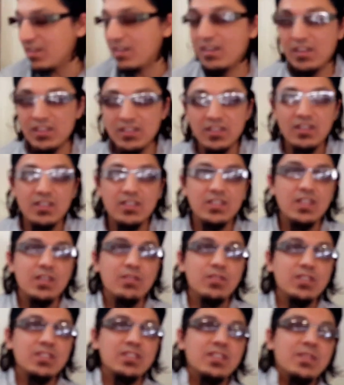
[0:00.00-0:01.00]
Allah Ta'ala
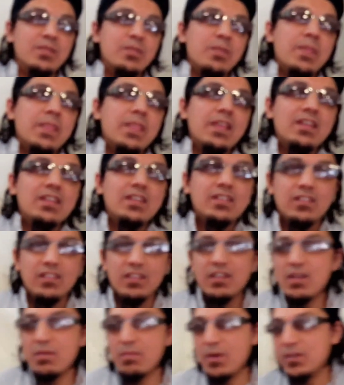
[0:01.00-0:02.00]
save us.
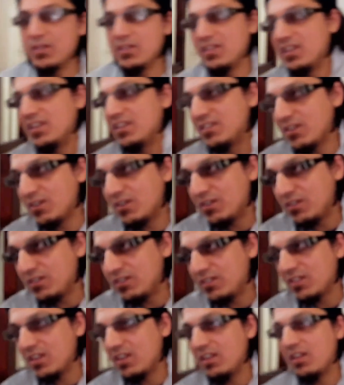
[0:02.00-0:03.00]
Think about it later on,
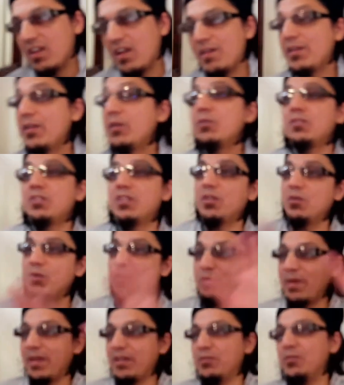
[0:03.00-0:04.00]
inshallah. I don't say
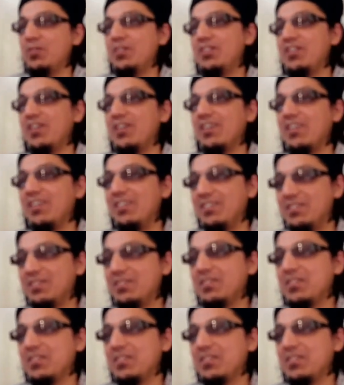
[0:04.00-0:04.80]
go back to the jungle.